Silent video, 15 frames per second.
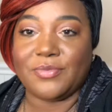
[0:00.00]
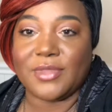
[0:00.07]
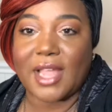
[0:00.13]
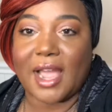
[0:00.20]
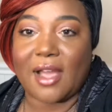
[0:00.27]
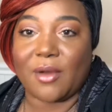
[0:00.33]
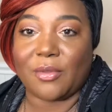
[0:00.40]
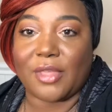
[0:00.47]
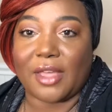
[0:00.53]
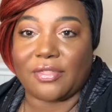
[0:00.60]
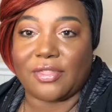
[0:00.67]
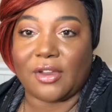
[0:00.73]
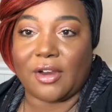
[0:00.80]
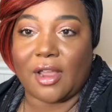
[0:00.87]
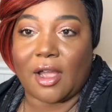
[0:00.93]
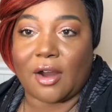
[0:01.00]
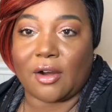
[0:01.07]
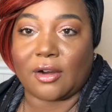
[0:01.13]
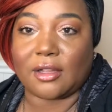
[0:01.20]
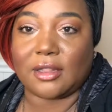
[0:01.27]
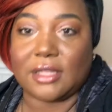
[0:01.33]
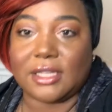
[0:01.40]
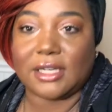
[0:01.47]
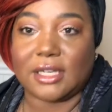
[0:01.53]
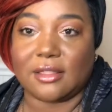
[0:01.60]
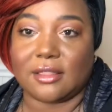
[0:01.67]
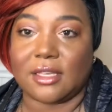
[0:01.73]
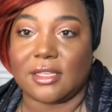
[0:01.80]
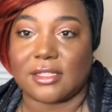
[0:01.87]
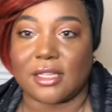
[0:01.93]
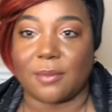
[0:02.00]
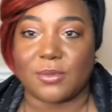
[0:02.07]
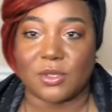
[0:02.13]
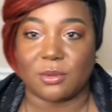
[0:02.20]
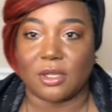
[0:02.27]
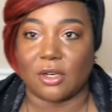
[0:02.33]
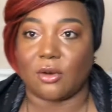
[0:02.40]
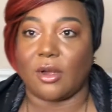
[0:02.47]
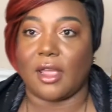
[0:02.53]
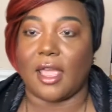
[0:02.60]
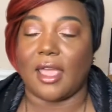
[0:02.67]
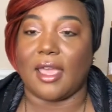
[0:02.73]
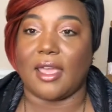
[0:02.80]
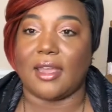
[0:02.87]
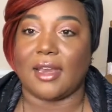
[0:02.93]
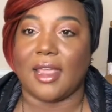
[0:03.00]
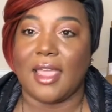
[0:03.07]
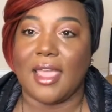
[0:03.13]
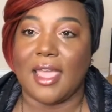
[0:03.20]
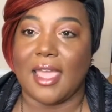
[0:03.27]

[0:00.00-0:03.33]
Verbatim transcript: now that they are cleaning things up. So I'm going to go ahead